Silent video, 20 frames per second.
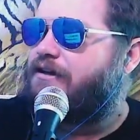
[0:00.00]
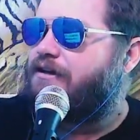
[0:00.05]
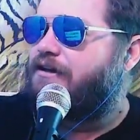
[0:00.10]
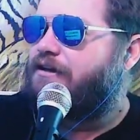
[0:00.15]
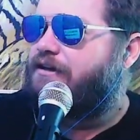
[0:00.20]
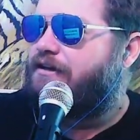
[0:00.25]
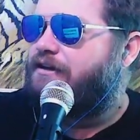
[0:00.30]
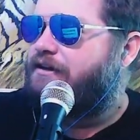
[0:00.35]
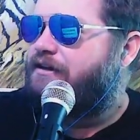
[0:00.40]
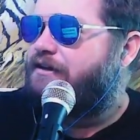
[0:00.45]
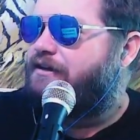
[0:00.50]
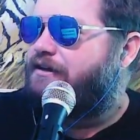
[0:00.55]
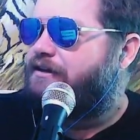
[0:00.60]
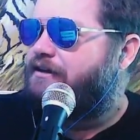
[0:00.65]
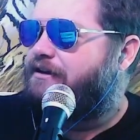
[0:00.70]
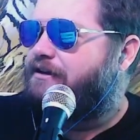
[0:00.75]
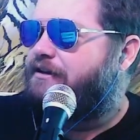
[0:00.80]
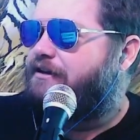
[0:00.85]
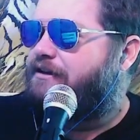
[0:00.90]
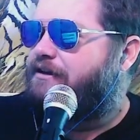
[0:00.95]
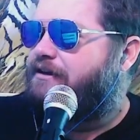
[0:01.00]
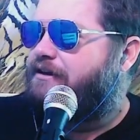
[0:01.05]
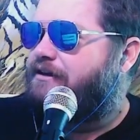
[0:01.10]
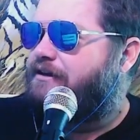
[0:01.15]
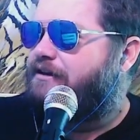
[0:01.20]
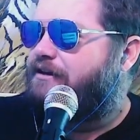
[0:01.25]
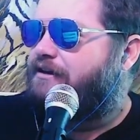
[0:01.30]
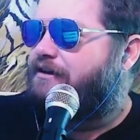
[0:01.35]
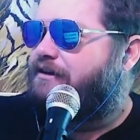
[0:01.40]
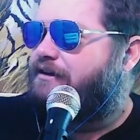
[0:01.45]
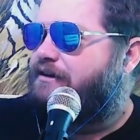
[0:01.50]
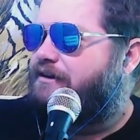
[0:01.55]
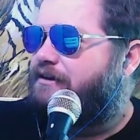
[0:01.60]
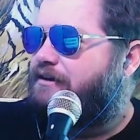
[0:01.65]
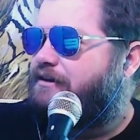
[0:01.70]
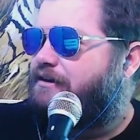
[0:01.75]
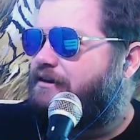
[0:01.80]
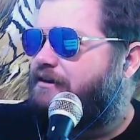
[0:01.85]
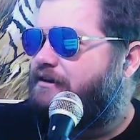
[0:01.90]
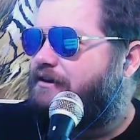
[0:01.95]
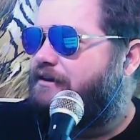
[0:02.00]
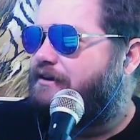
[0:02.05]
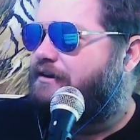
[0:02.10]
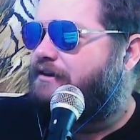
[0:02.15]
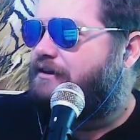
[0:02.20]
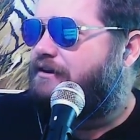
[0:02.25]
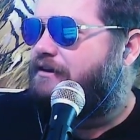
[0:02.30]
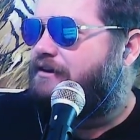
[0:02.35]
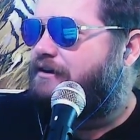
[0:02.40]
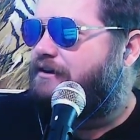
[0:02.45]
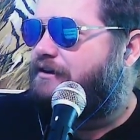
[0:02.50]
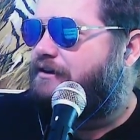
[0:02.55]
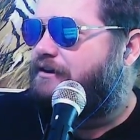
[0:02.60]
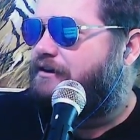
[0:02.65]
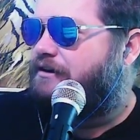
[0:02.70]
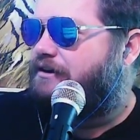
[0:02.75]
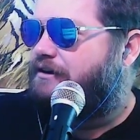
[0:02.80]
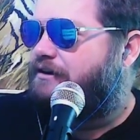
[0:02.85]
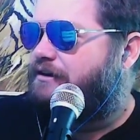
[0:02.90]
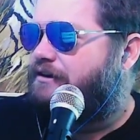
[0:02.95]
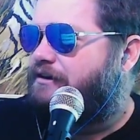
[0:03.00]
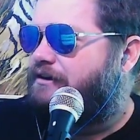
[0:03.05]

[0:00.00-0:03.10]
(no one is talking)